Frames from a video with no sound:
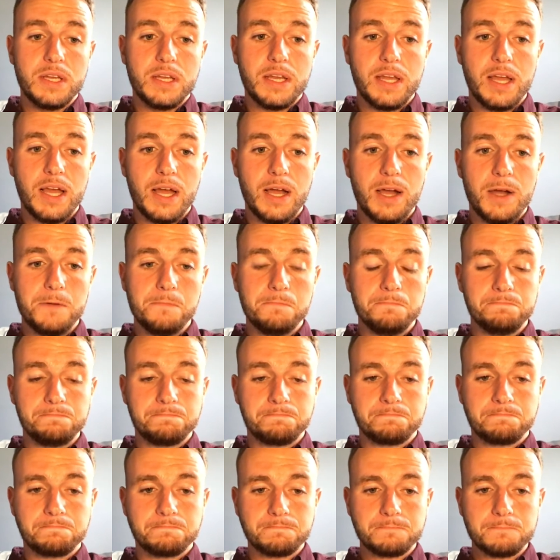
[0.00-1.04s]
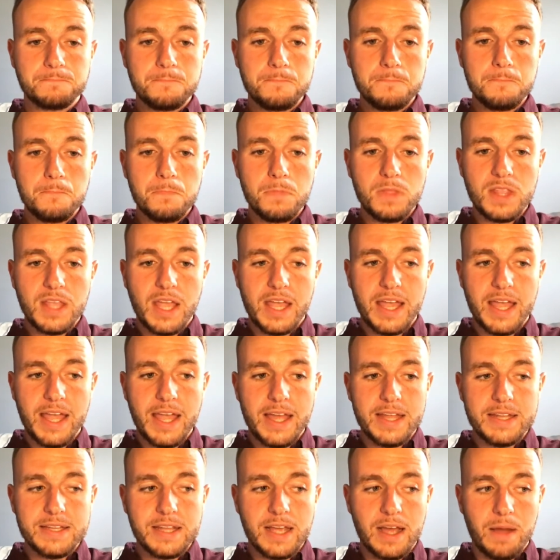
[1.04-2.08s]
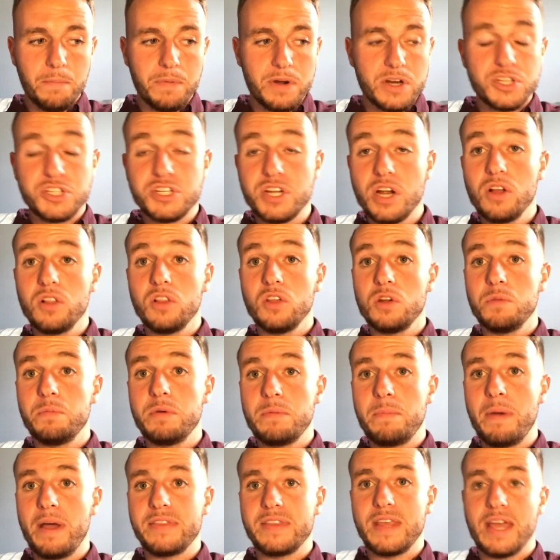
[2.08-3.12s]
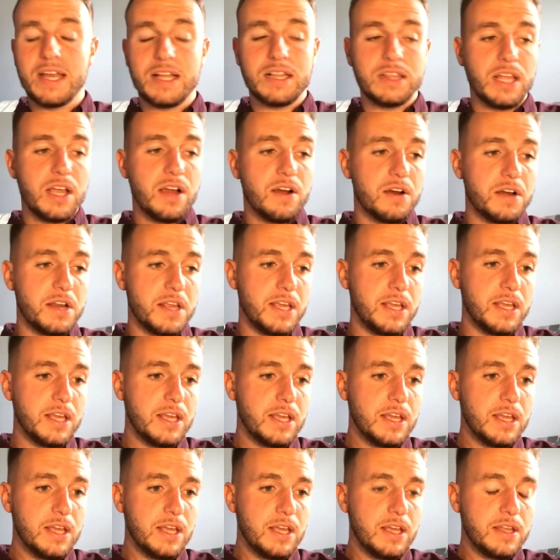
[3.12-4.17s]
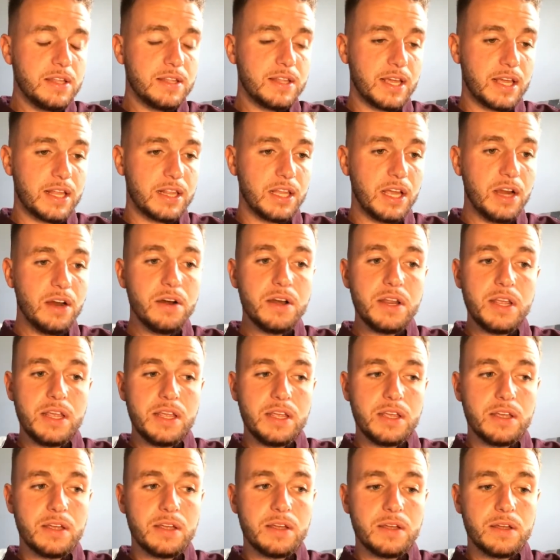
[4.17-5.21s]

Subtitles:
And I'm going to share a little bit about that clarity. That clarity,